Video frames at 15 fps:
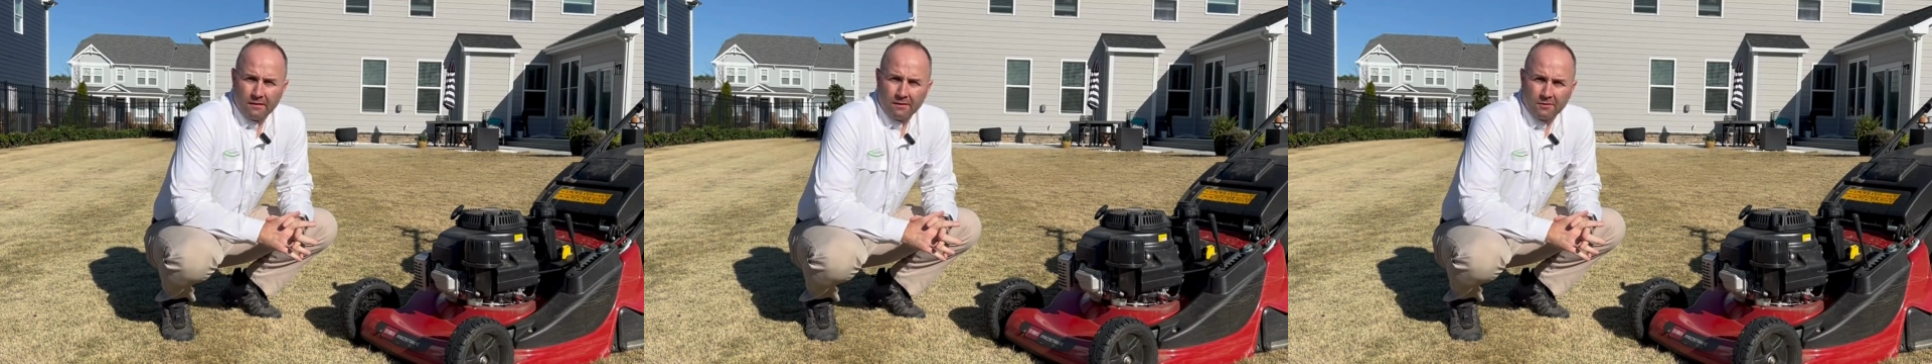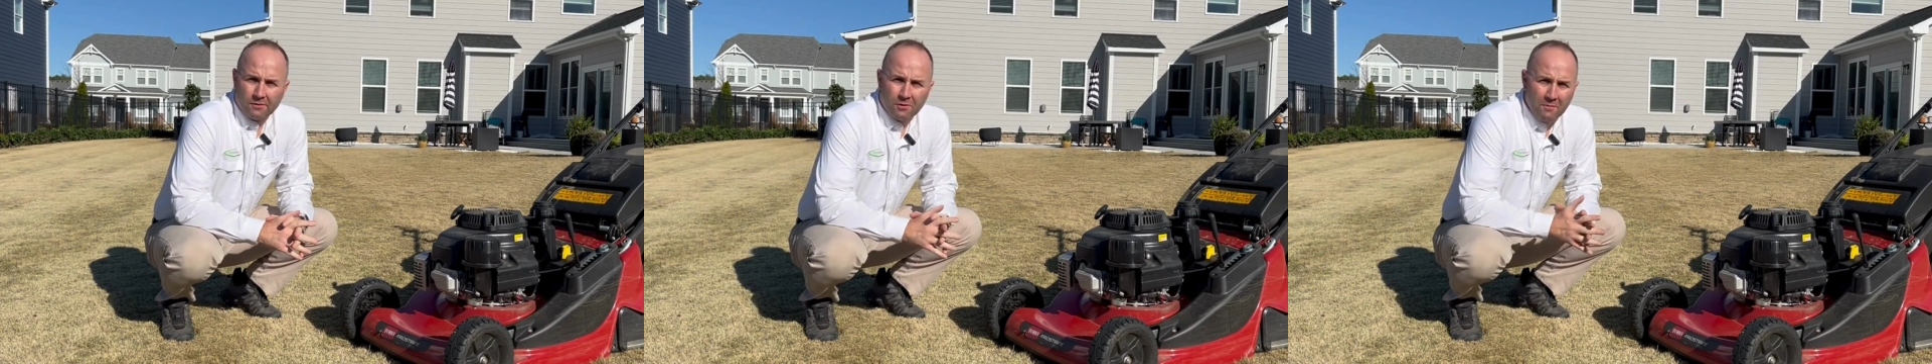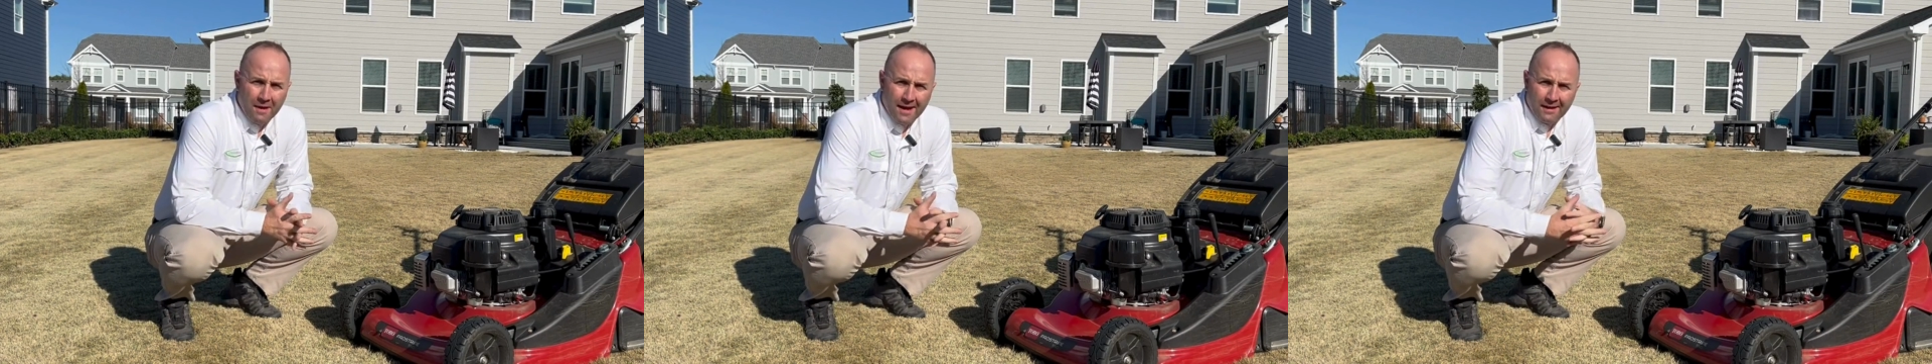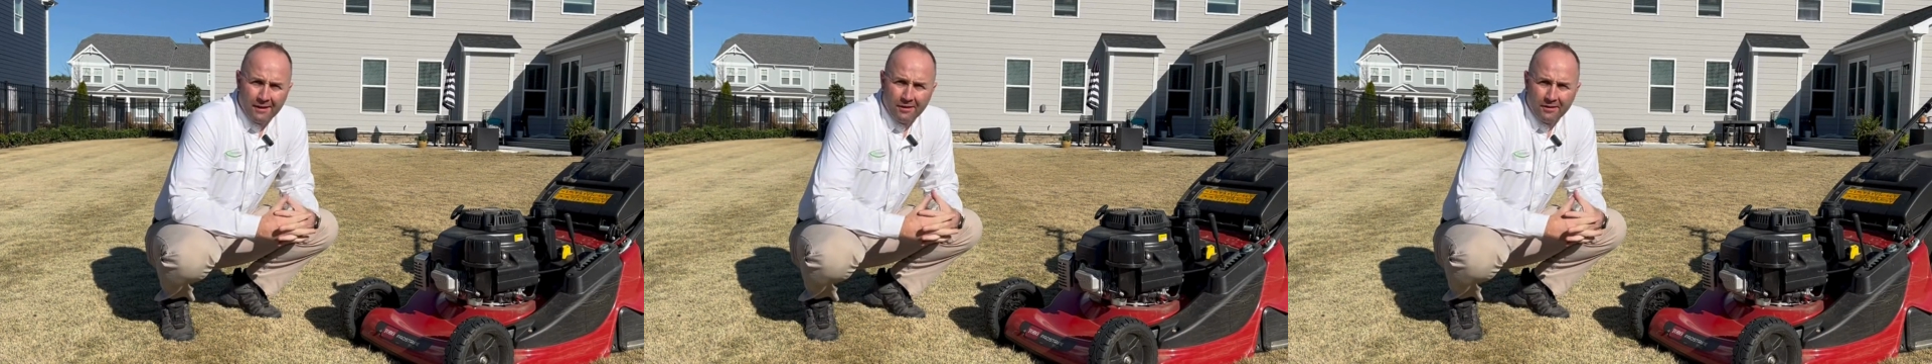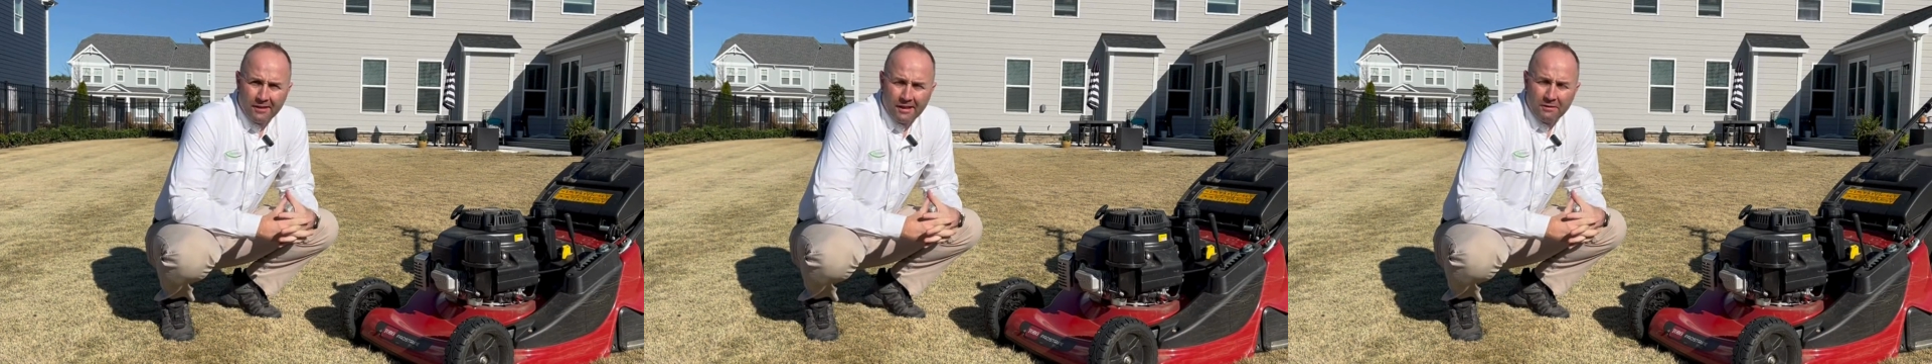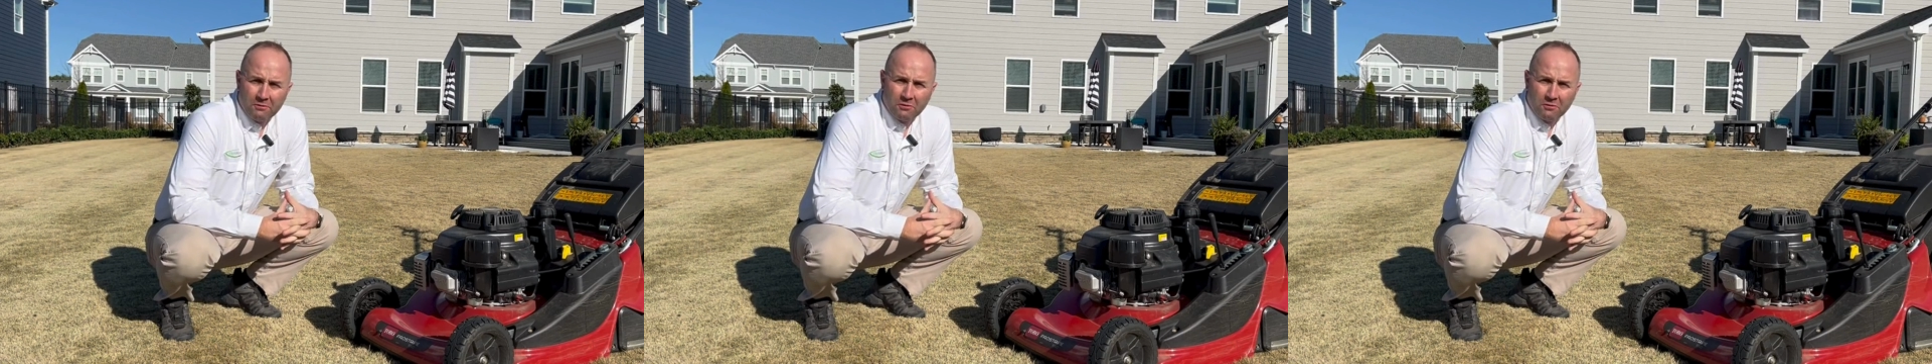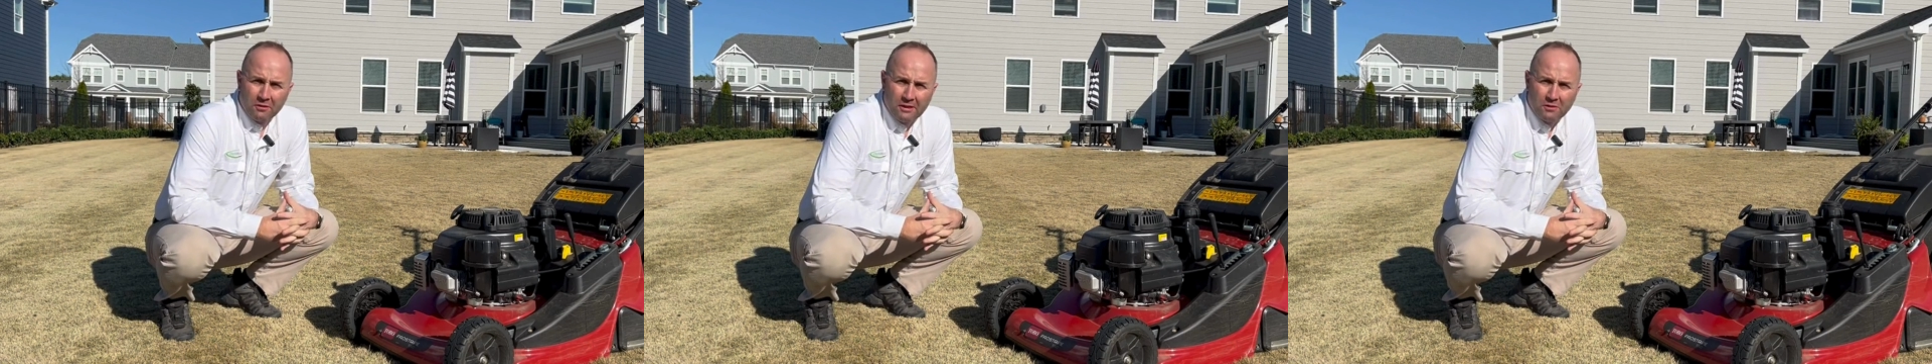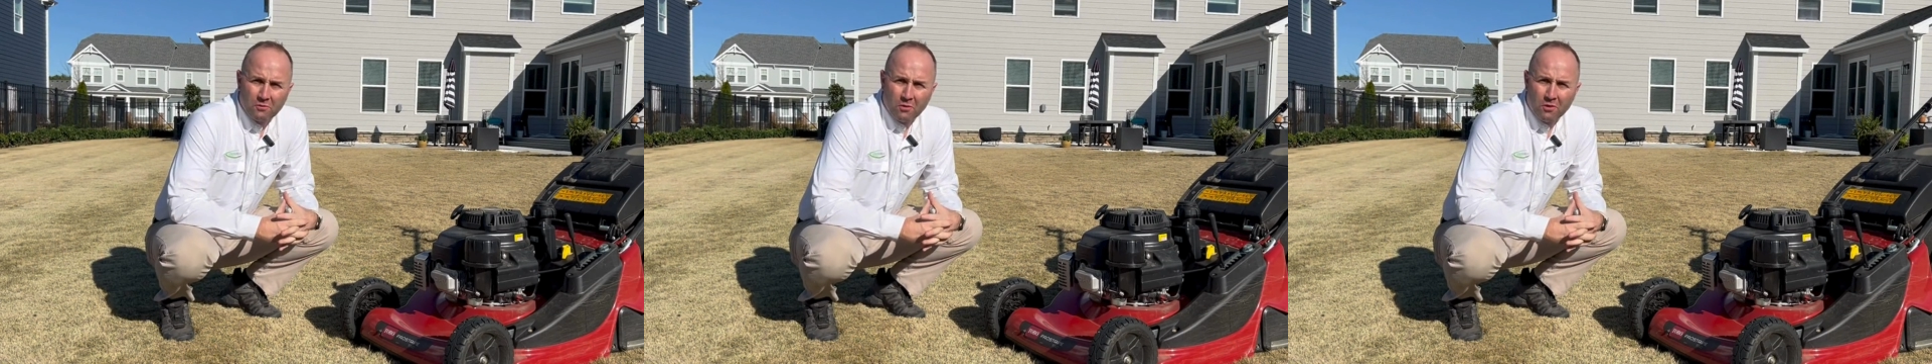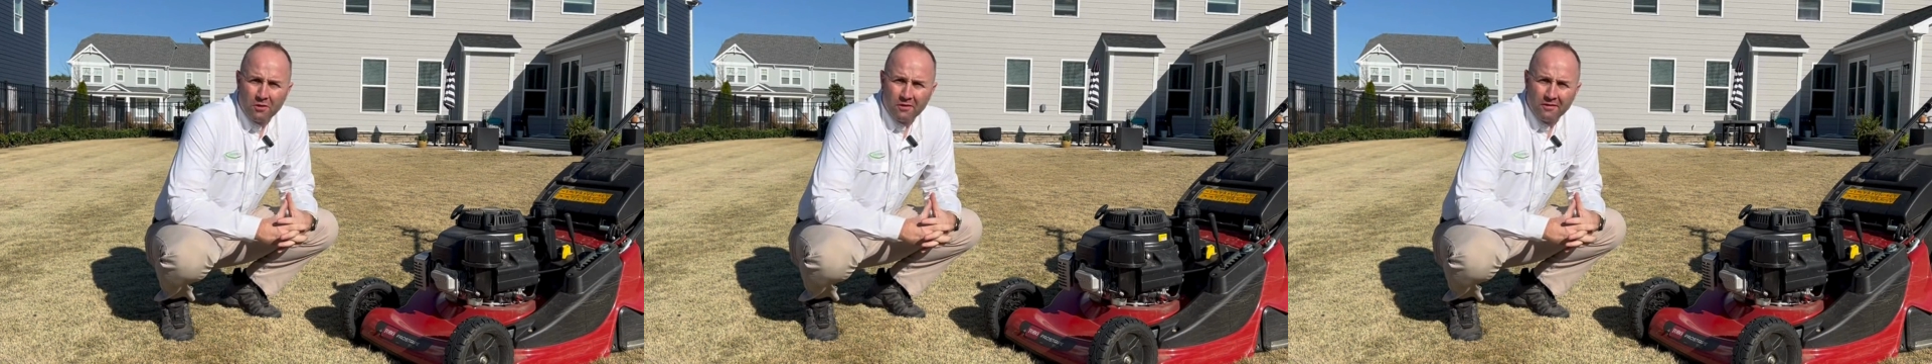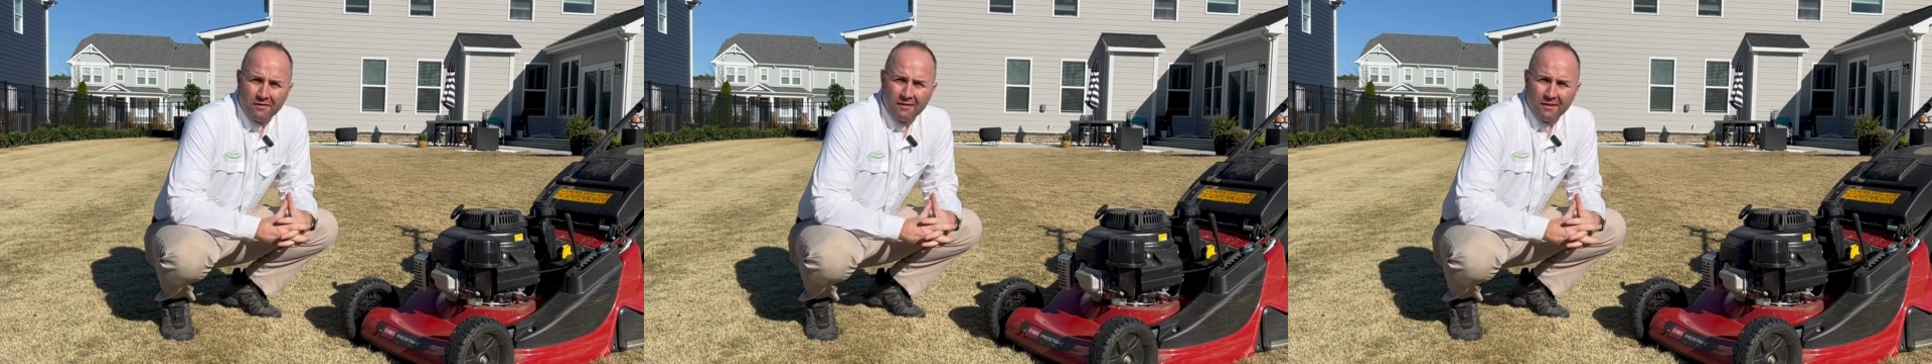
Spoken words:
So Matt here again with Greensward.